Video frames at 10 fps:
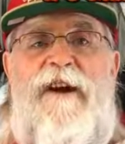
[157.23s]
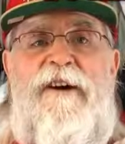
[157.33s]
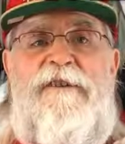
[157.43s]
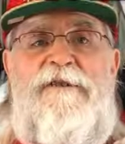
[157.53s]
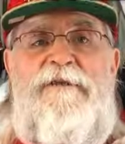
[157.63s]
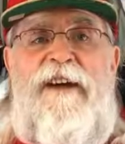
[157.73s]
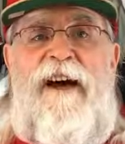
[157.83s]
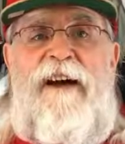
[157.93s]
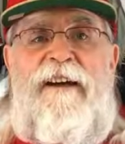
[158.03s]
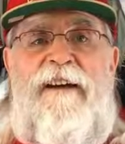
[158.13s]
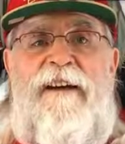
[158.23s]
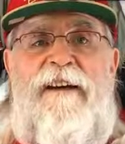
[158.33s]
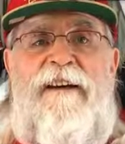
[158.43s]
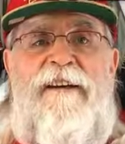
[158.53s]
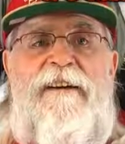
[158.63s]
yards of yak.
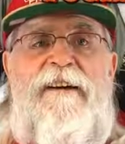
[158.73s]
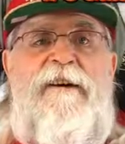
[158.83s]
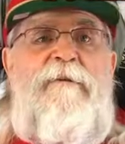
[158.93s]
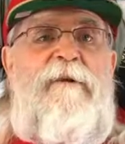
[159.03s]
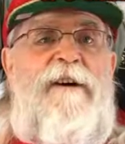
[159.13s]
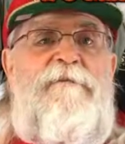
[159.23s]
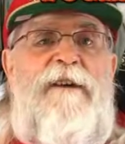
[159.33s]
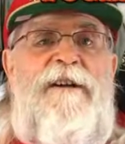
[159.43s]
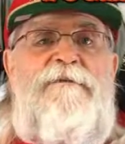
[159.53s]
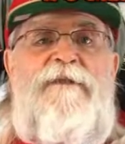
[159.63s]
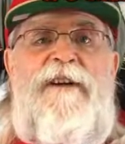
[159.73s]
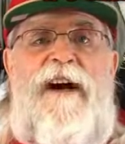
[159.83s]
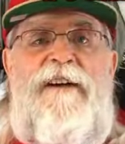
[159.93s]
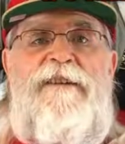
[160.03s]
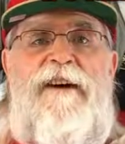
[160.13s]
One run for
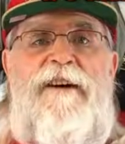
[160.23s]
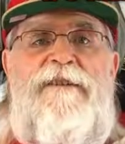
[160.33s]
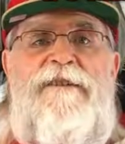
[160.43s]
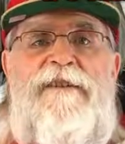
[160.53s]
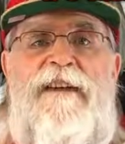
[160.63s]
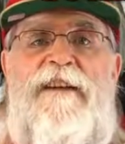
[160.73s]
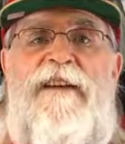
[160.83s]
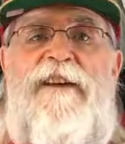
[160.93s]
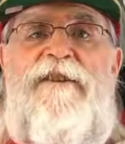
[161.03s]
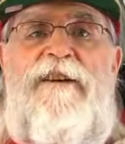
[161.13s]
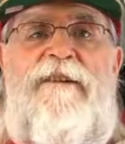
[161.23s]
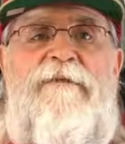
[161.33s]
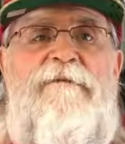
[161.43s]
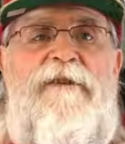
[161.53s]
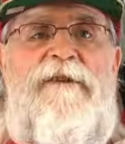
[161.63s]
9 yards and another
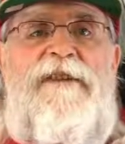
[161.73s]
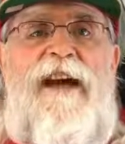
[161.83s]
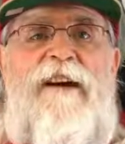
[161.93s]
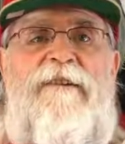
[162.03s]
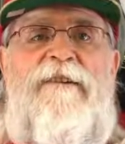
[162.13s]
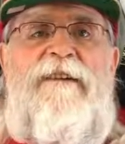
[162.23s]
first down.